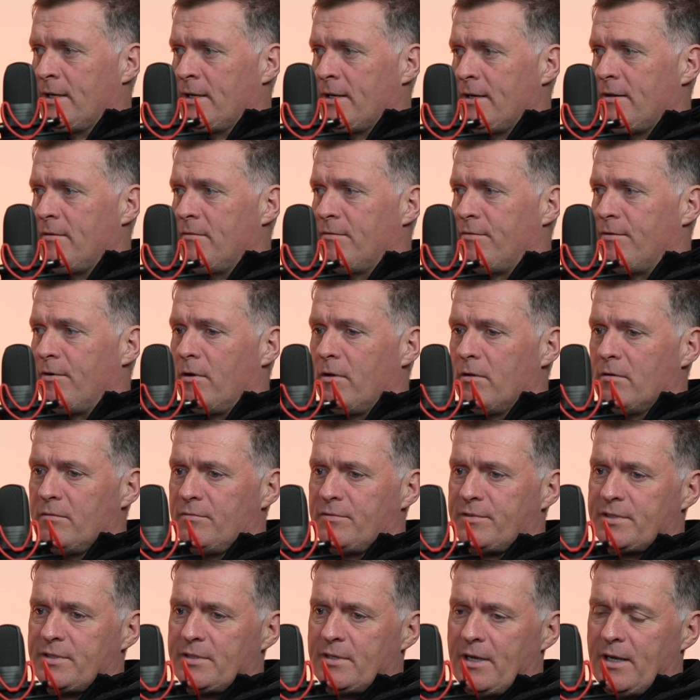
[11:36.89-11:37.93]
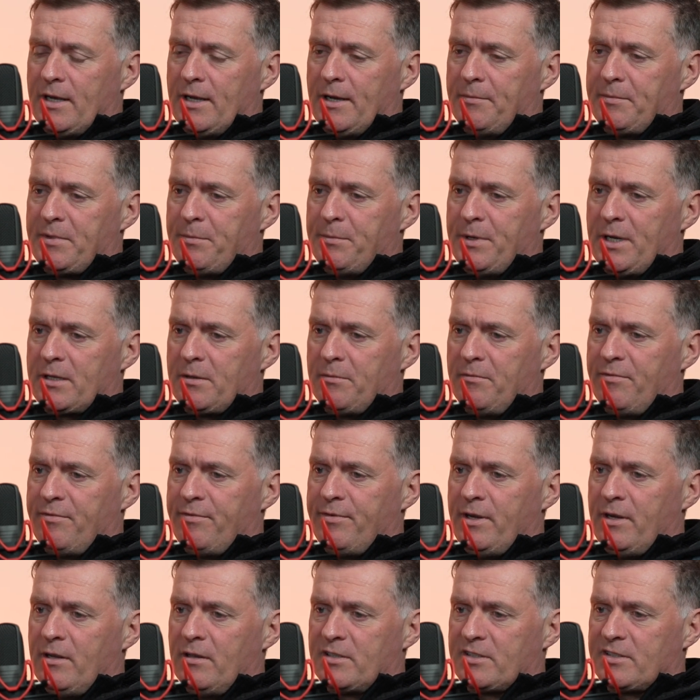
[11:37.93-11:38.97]
involved to make them
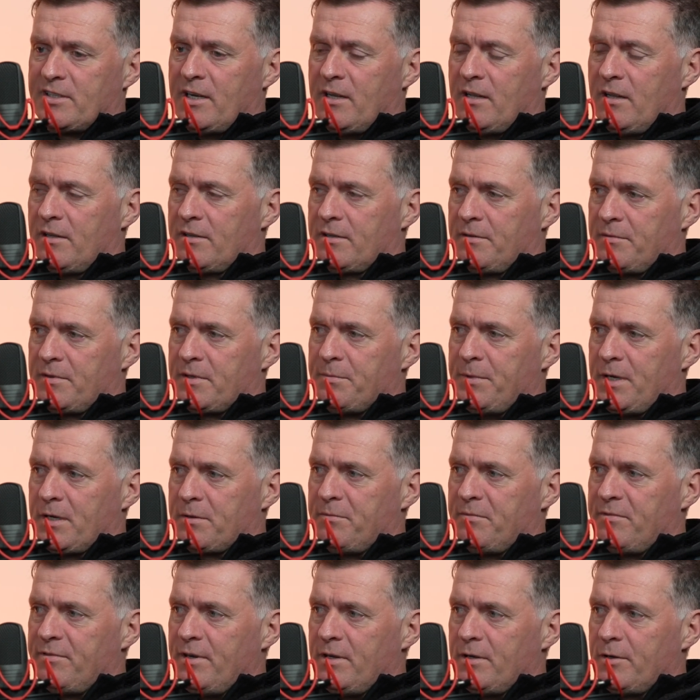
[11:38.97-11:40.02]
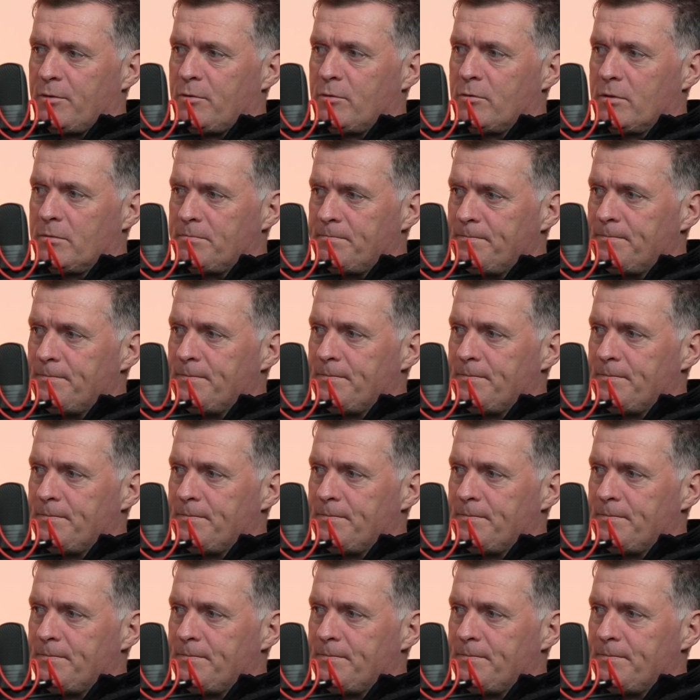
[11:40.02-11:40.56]
feel settled and to make them feel at home.